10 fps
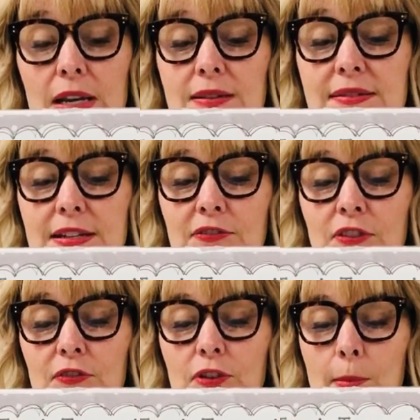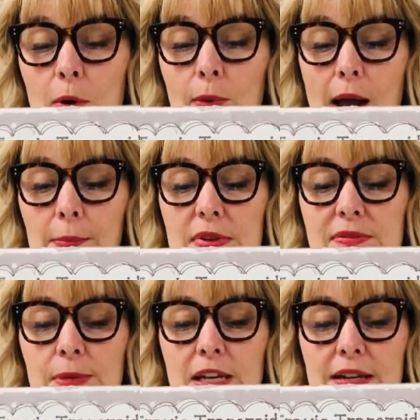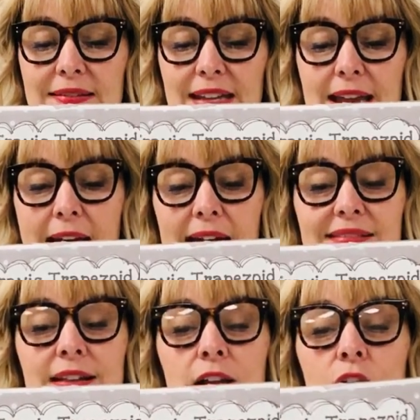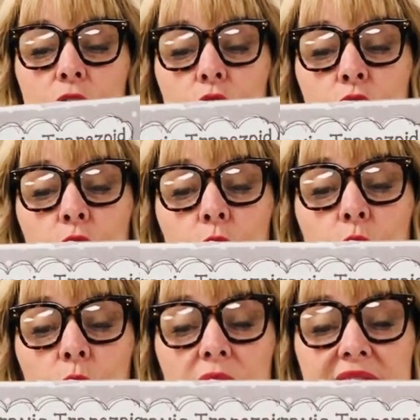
is different from a rhombus because he has 2